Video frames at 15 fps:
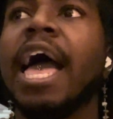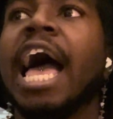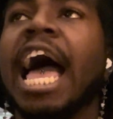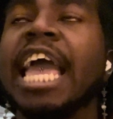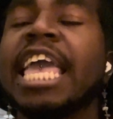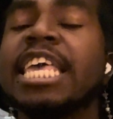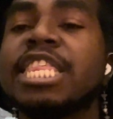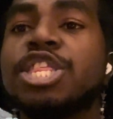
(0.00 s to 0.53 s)

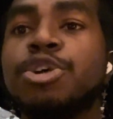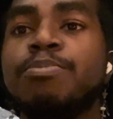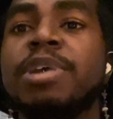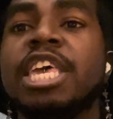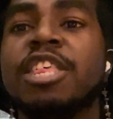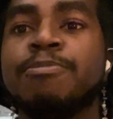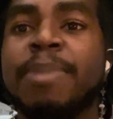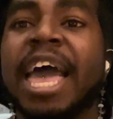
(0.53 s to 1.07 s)
I guess to
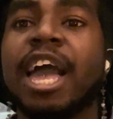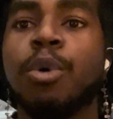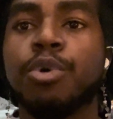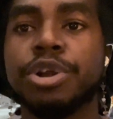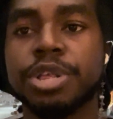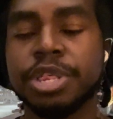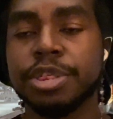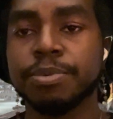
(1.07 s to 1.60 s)
me it's
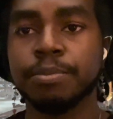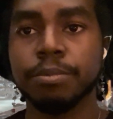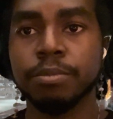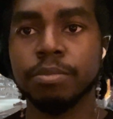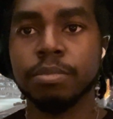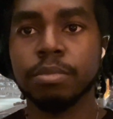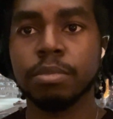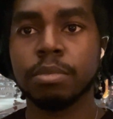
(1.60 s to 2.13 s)
backwards,
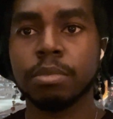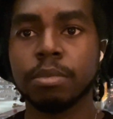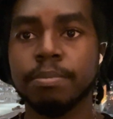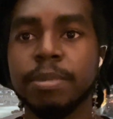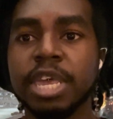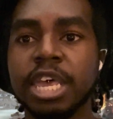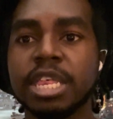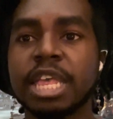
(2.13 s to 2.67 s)

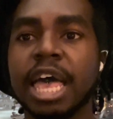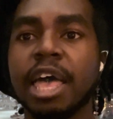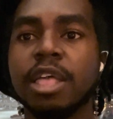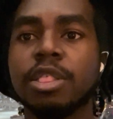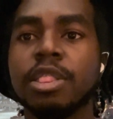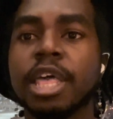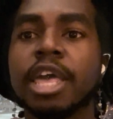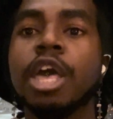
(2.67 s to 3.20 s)
because
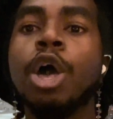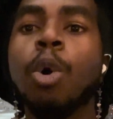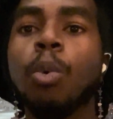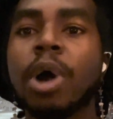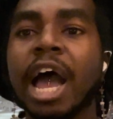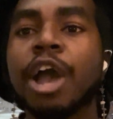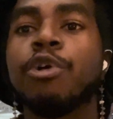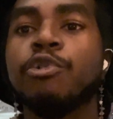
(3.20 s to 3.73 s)
like
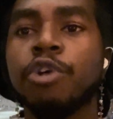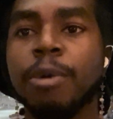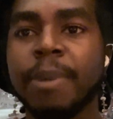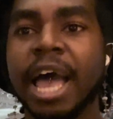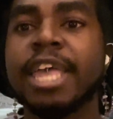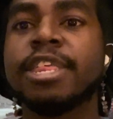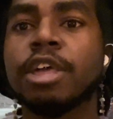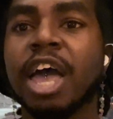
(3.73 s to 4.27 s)
where I grew up,
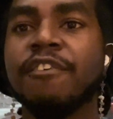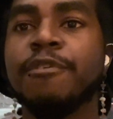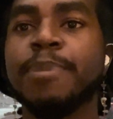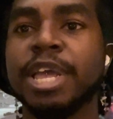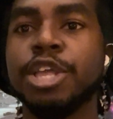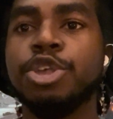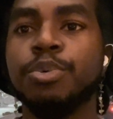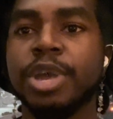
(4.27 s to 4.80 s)
I saw
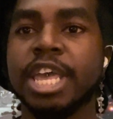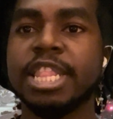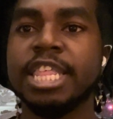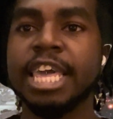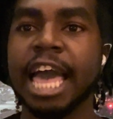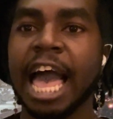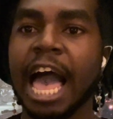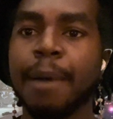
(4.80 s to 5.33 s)
everybody doing it
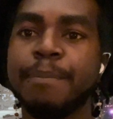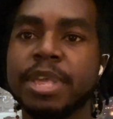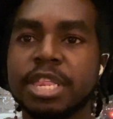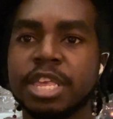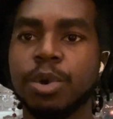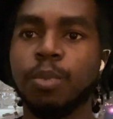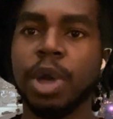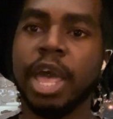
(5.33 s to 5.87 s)
the
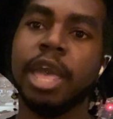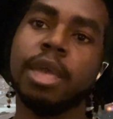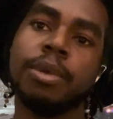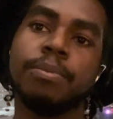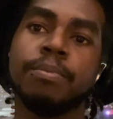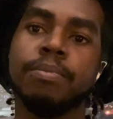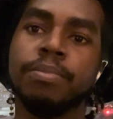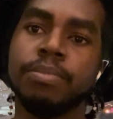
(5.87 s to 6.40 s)
opposite way.
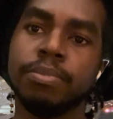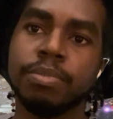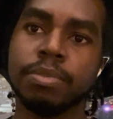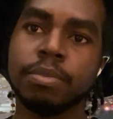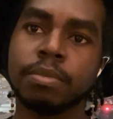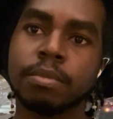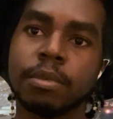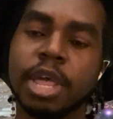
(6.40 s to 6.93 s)

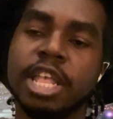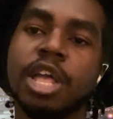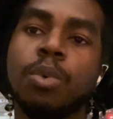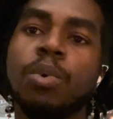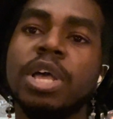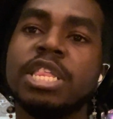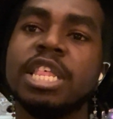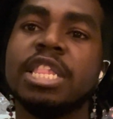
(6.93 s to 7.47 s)
And it
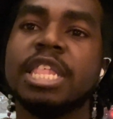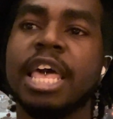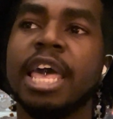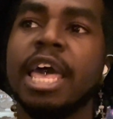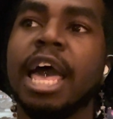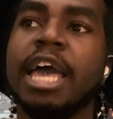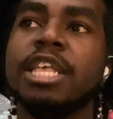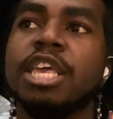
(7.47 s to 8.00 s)
wasn't
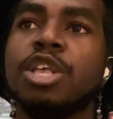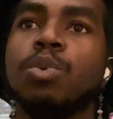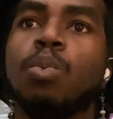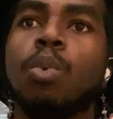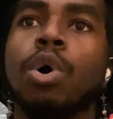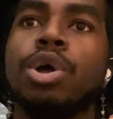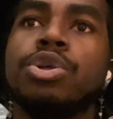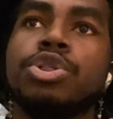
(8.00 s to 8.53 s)
that I didn't
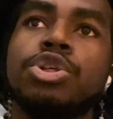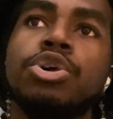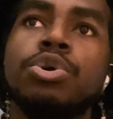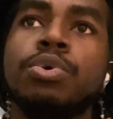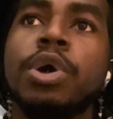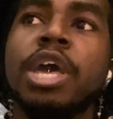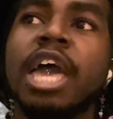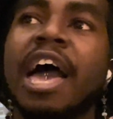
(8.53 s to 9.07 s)
want
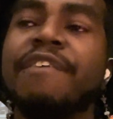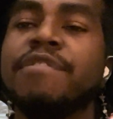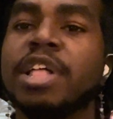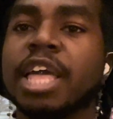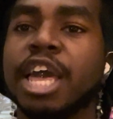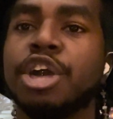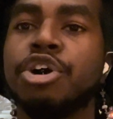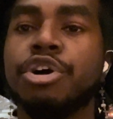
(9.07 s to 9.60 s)
to. I
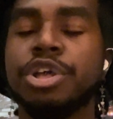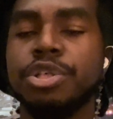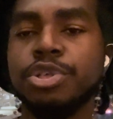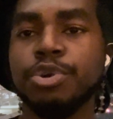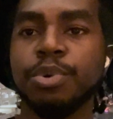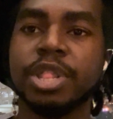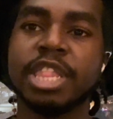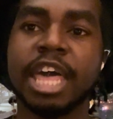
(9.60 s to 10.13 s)
felt like I couldn't
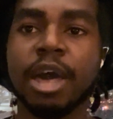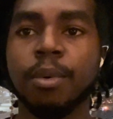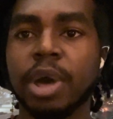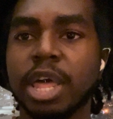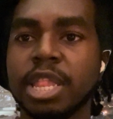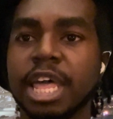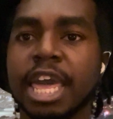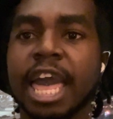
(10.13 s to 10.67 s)
do it that
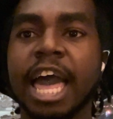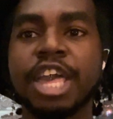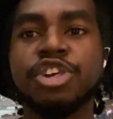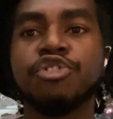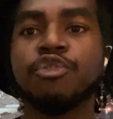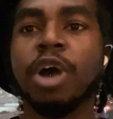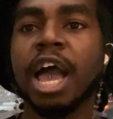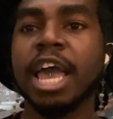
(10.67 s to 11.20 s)
way. Like, I
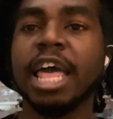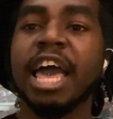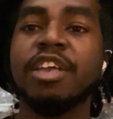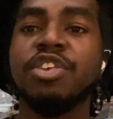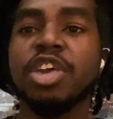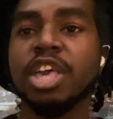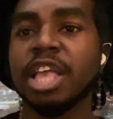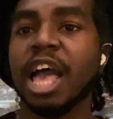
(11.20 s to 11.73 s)
tried,
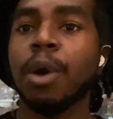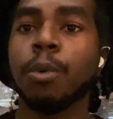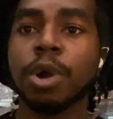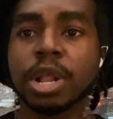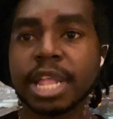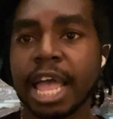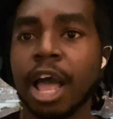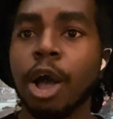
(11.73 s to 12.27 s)
I
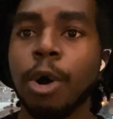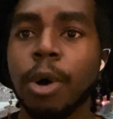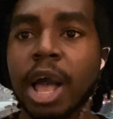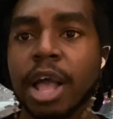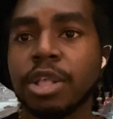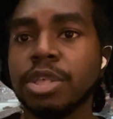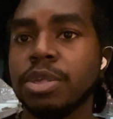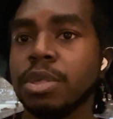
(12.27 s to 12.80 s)
worked out,
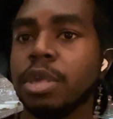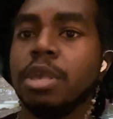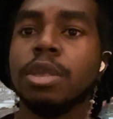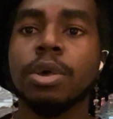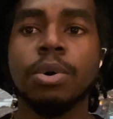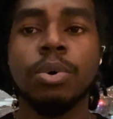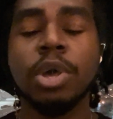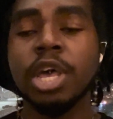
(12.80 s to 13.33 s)
you
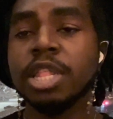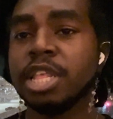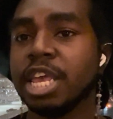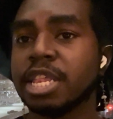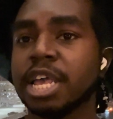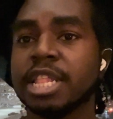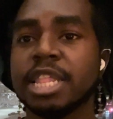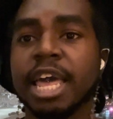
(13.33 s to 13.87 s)
know,
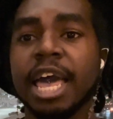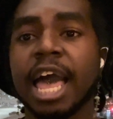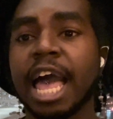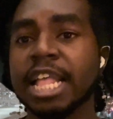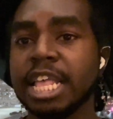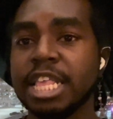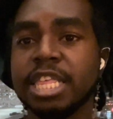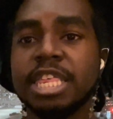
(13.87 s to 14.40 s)
things like that.
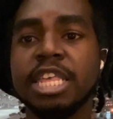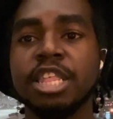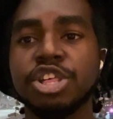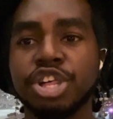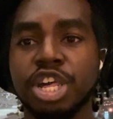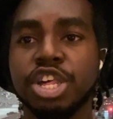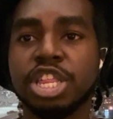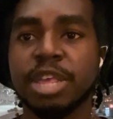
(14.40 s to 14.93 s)
I didn't see the
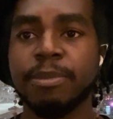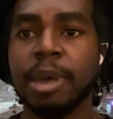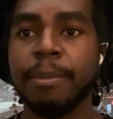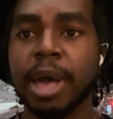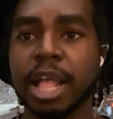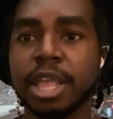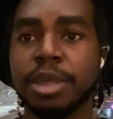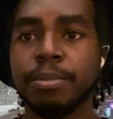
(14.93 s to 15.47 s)
changes in my
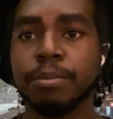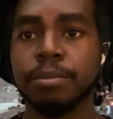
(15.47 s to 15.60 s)
body.